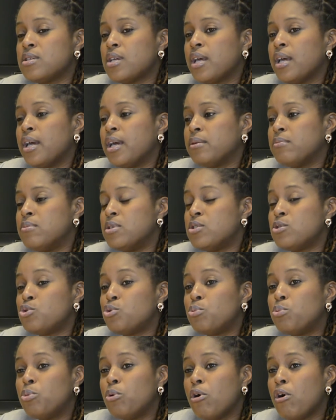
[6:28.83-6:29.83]
I had Miss
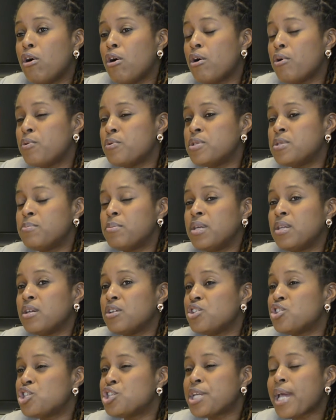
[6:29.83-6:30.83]
Dubois, who's been a
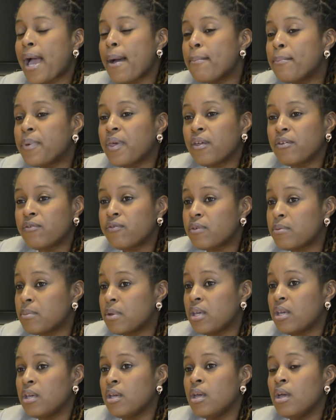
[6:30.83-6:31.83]
champion for
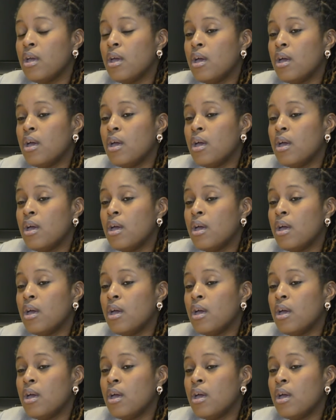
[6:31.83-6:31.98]
me,